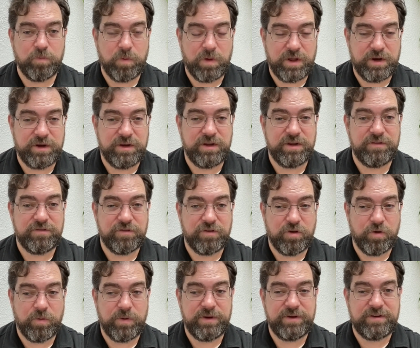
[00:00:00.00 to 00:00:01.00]
what is
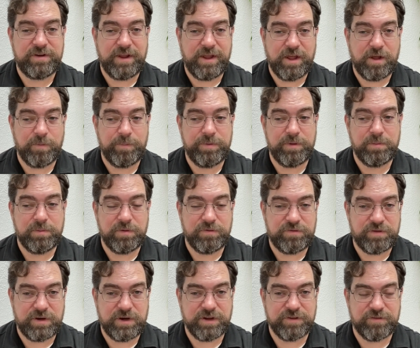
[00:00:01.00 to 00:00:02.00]
going to help you move
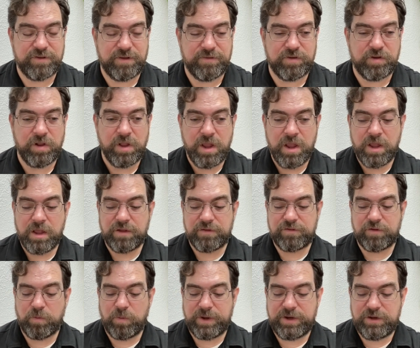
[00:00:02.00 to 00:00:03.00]
to the next level.
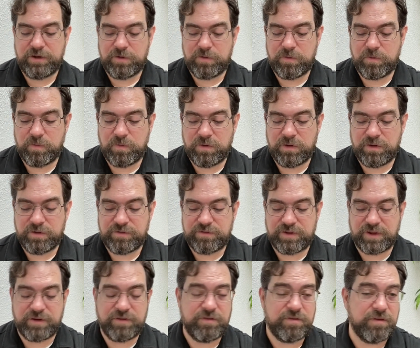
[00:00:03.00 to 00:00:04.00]
So when you
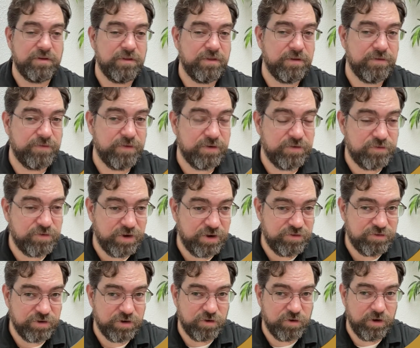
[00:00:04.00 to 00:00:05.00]
sense the
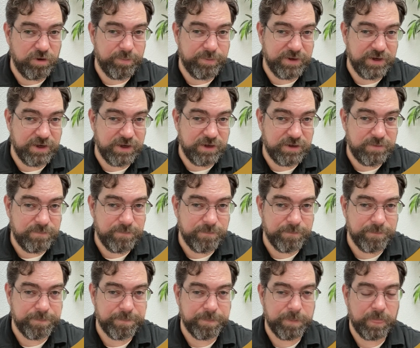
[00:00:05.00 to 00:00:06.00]
frustration creeping in,
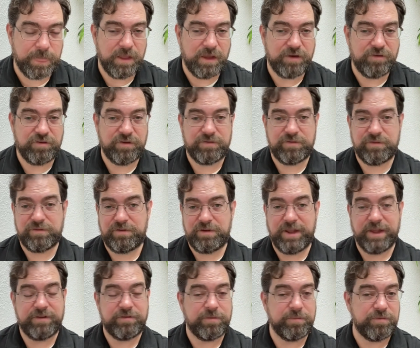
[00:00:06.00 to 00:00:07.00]
just
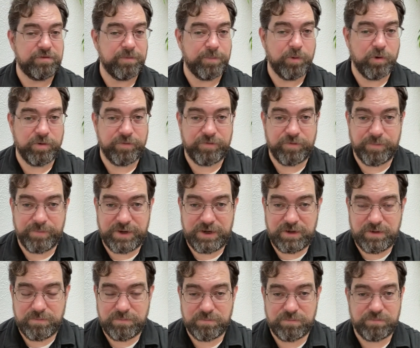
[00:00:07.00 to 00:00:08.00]
get some support from me.
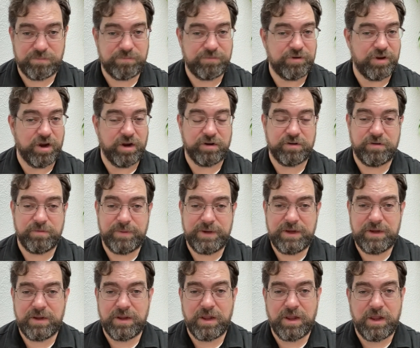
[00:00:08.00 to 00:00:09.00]
Talk to
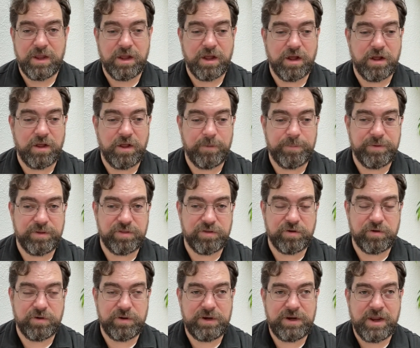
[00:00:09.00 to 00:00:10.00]
me. I'll help you
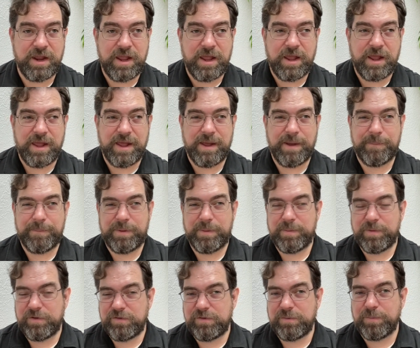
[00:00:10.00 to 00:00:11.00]
through it. But
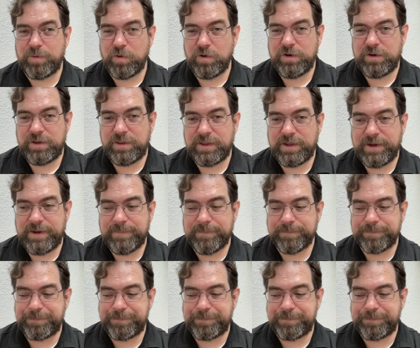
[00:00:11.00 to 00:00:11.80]
most importantly,